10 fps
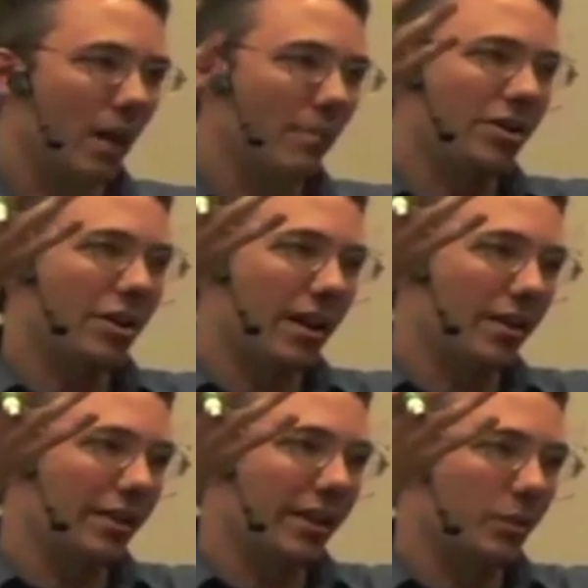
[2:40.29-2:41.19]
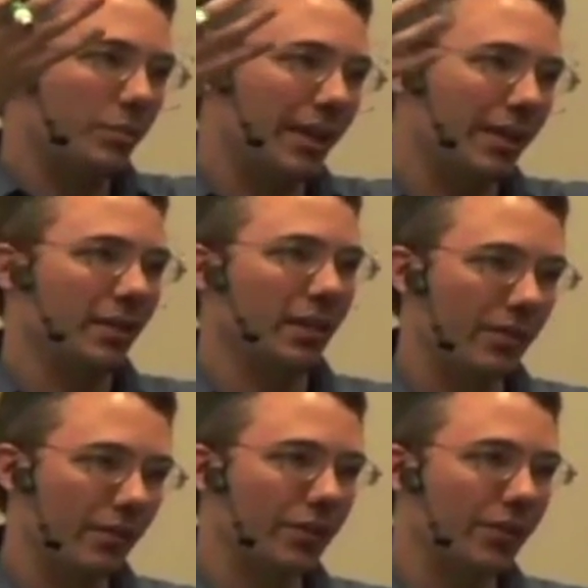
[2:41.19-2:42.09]
much energy is being
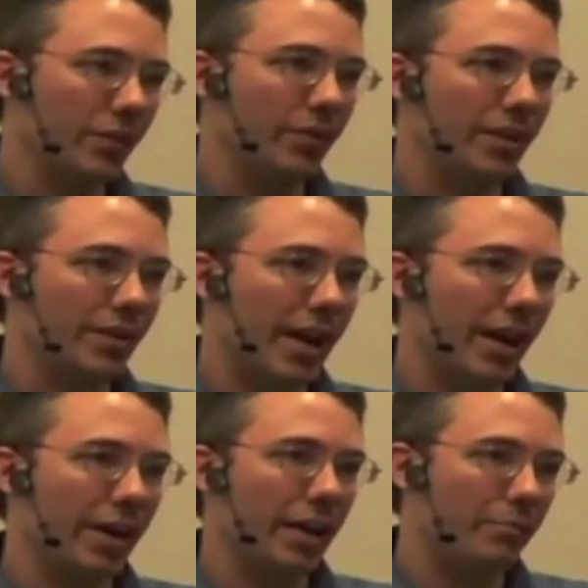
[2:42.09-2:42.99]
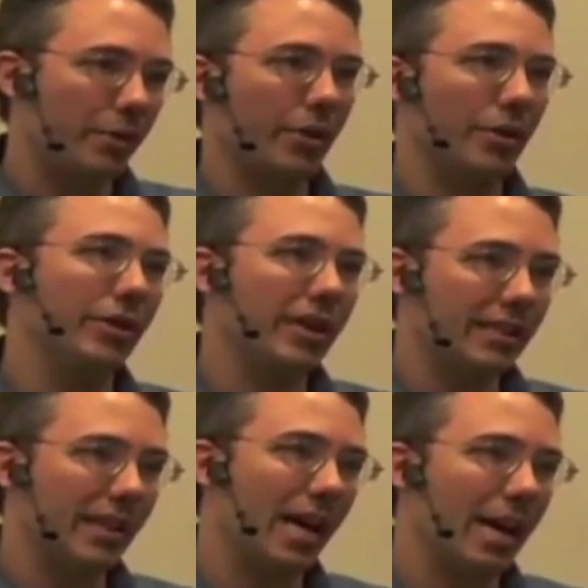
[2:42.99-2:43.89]
delivered to this area per unit
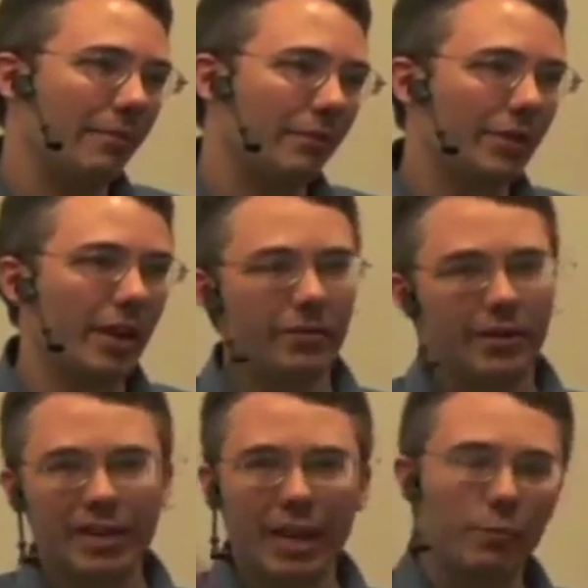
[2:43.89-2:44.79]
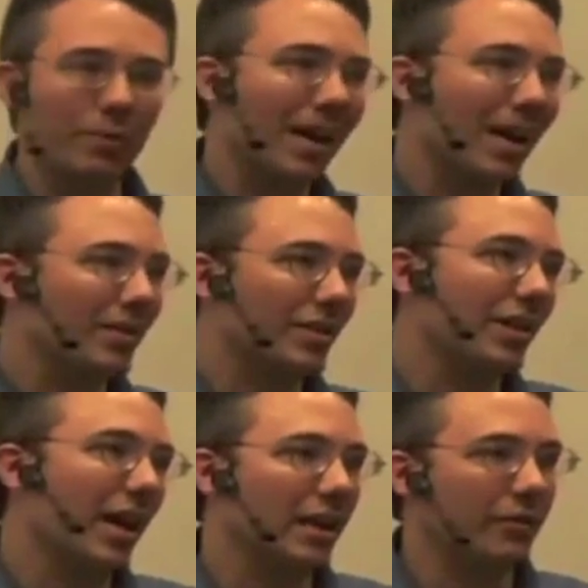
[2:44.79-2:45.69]
time, say, for example, by the
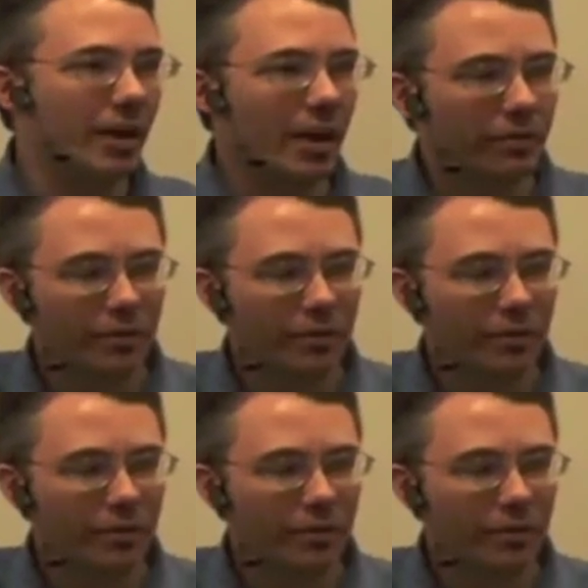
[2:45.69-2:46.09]
sun, if you have,